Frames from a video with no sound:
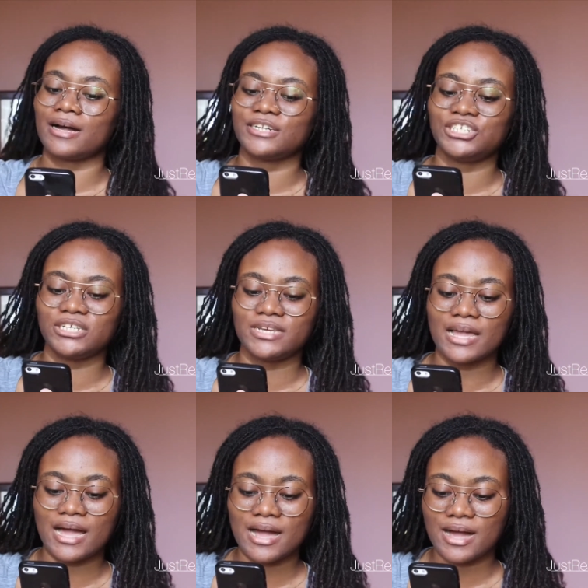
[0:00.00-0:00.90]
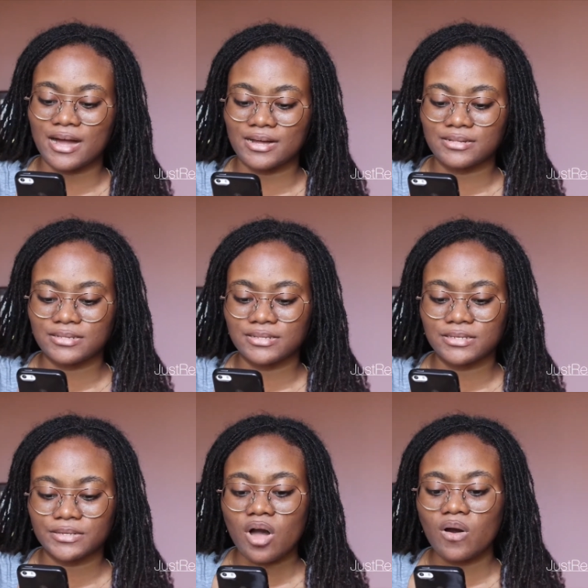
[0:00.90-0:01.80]
She asked,
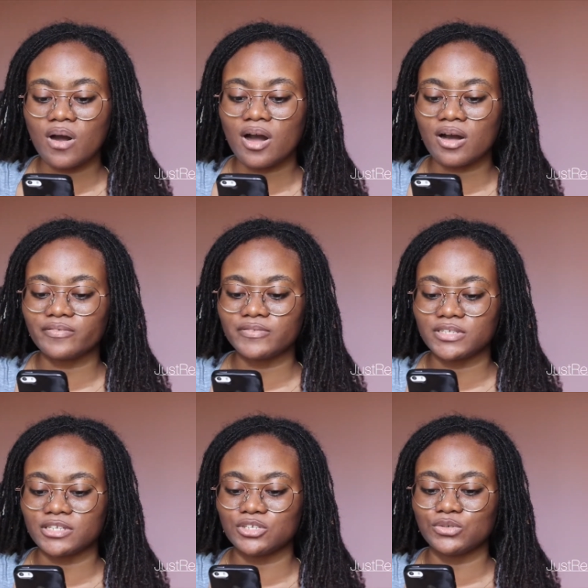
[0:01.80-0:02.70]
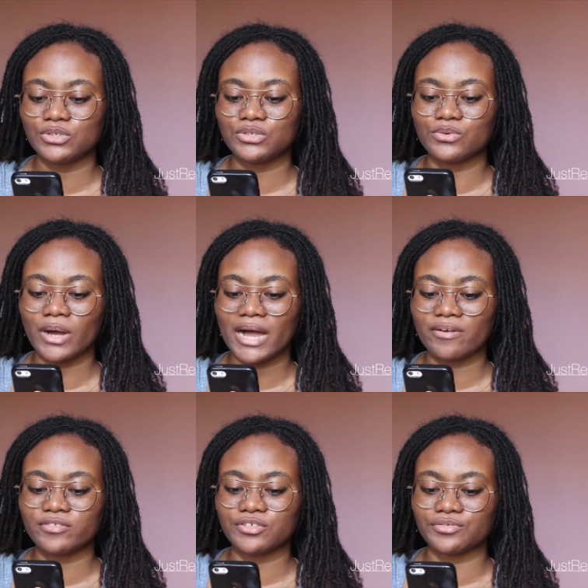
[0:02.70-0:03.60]
how often do you
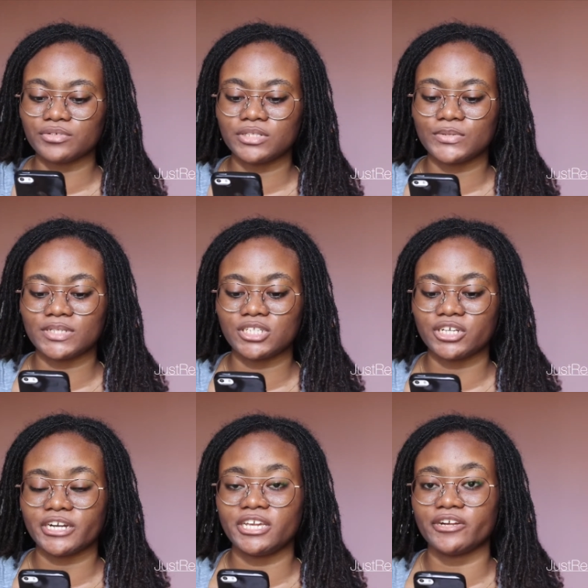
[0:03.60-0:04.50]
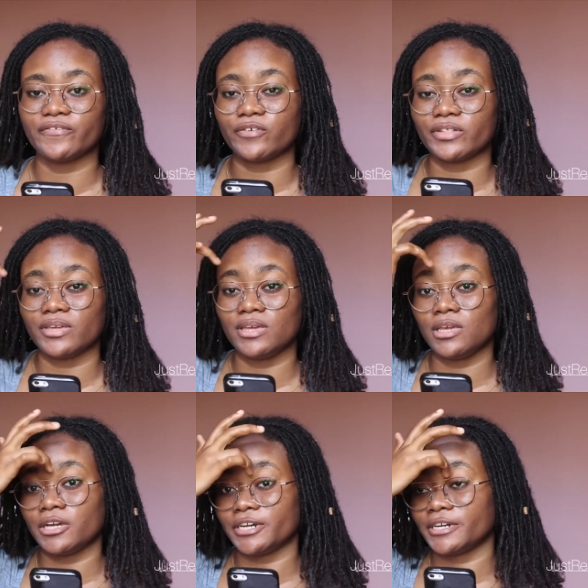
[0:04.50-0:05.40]
have to retwist your hair for the
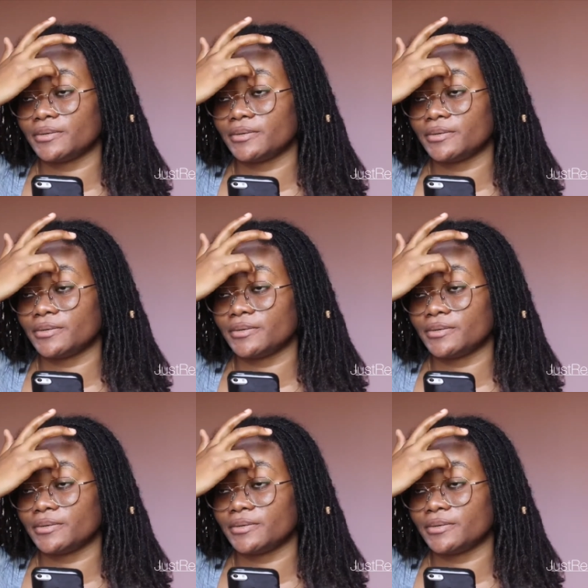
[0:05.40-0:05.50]
year?